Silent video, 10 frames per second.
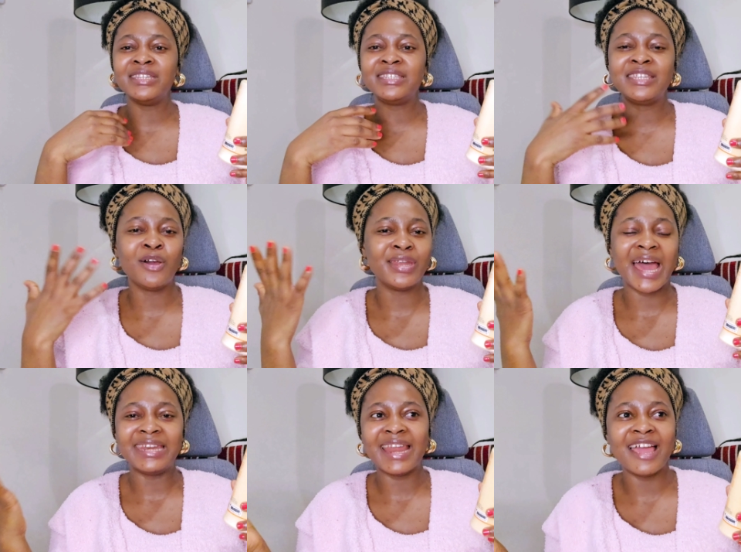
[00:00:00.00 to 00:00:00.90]
sitting on
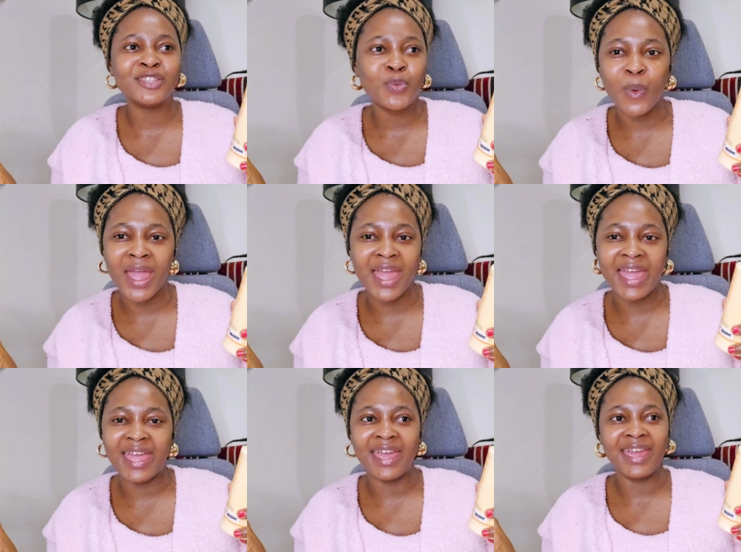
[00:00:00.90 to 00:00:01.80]
a night
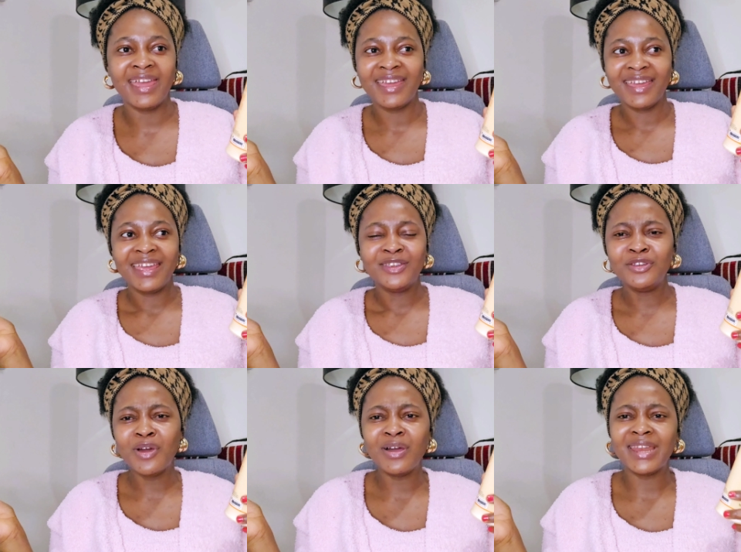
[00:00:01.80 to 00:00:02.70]
where, you
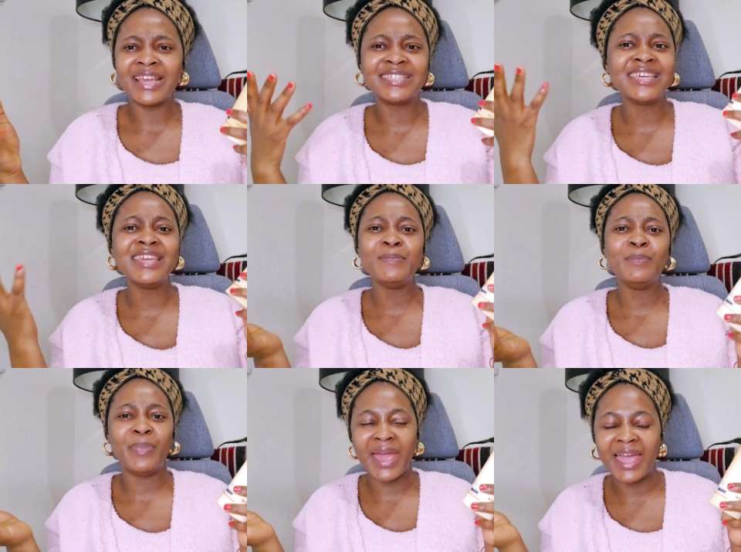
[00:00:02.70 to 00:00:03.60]
know, sitting
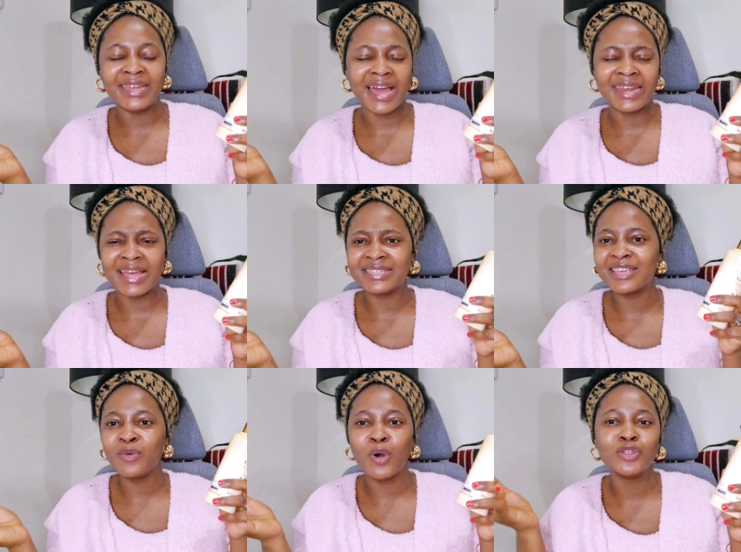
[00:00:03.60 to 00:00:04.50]
in bed, and her
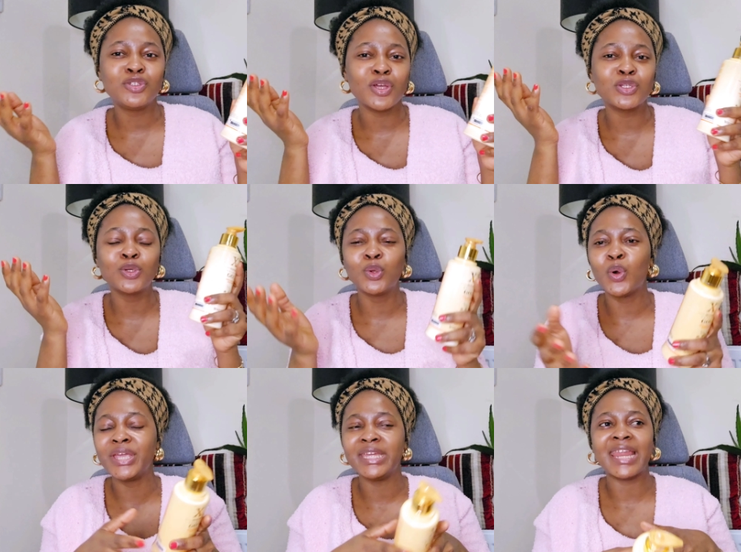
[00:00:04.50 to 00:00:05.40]
skin was just
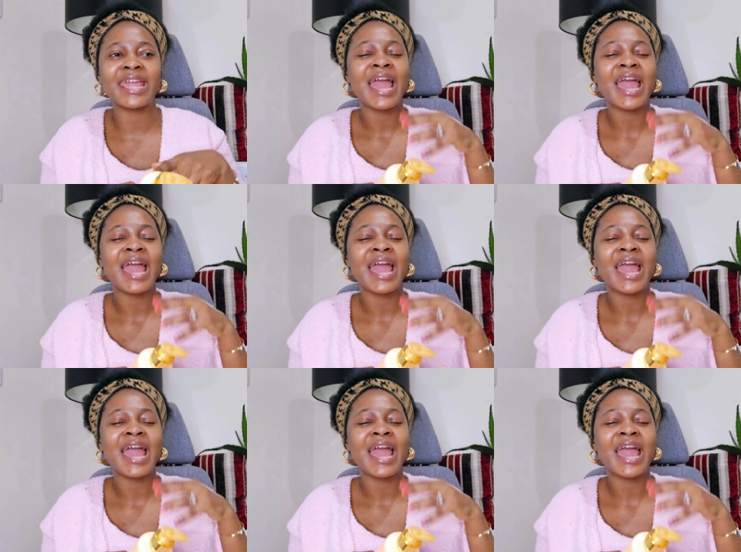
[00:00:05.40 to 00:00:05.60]
glowing.